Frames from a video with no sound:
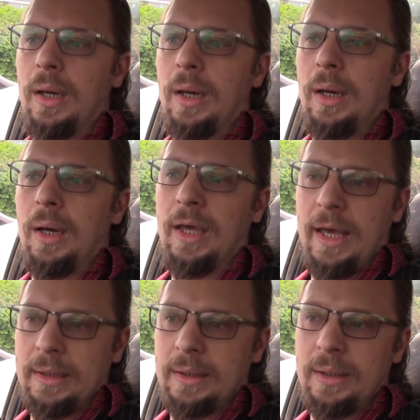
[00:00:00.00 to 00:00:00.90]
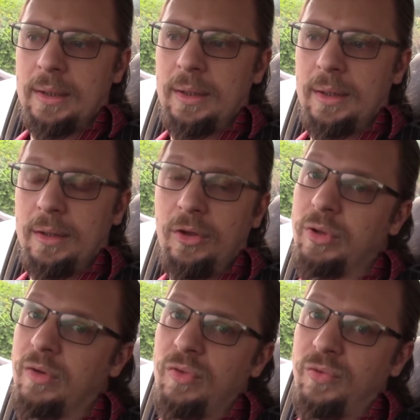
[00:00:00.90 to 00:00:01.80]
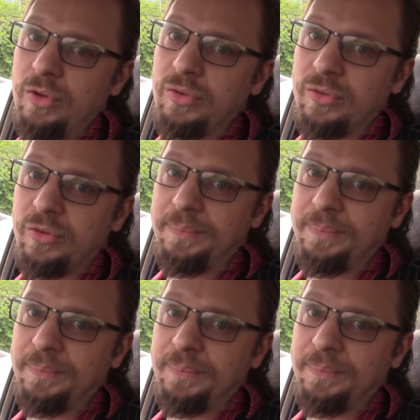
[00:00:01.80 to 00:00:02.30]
Again, I don't have the funds.